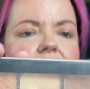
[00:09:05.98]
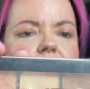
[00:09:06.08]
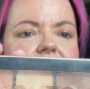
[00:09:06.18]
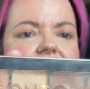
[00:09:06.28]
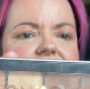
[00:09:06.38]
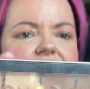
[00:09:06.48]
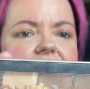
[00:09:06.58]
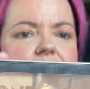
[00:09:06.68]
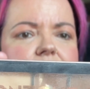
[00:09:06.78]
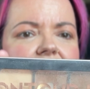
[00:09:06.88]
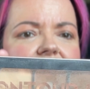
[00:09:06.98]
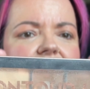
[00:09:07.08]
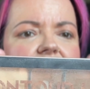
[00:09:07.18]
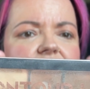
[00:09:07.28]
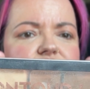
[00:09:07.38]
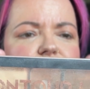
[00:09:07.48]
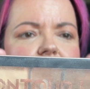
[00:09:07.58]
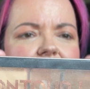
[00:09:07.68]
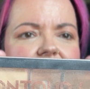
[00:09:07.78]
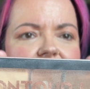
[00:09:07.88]
I'm going to take my contour
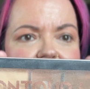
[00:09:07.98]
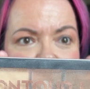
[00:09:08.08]
palette